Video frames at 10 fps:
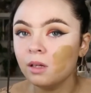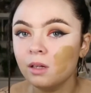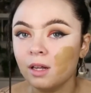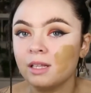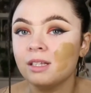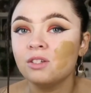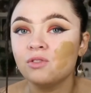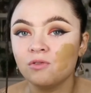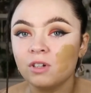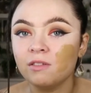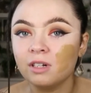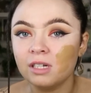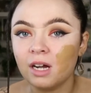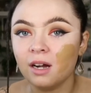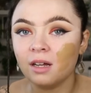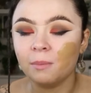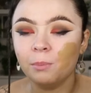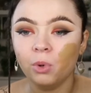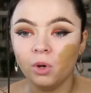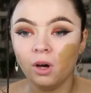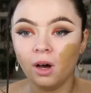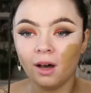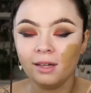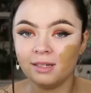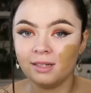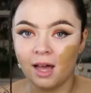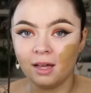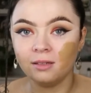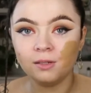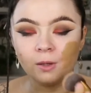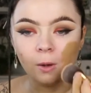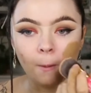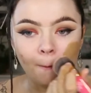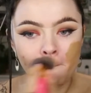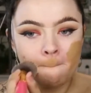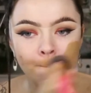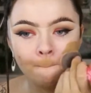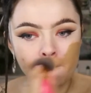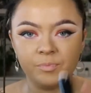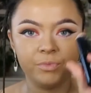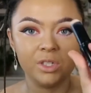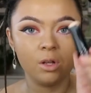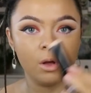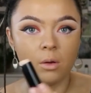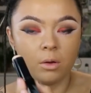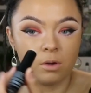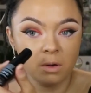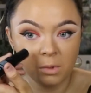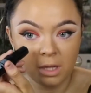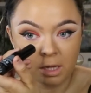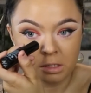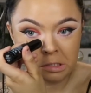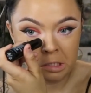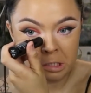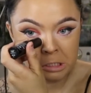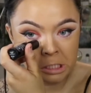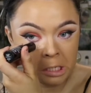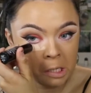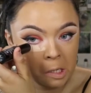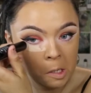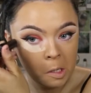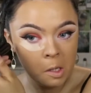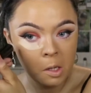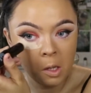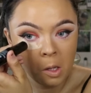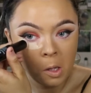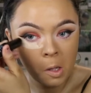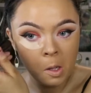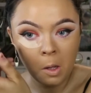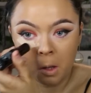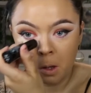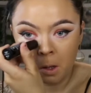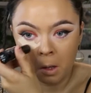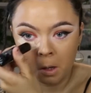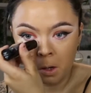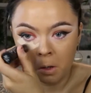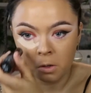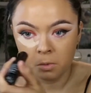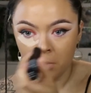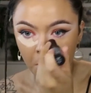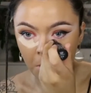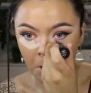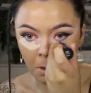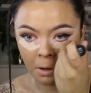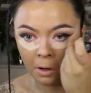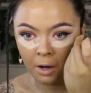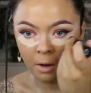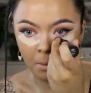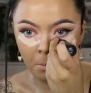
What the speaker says: like this is really, really dark, but I did tan, so I'm going in with that concealer stick and just putting it right there.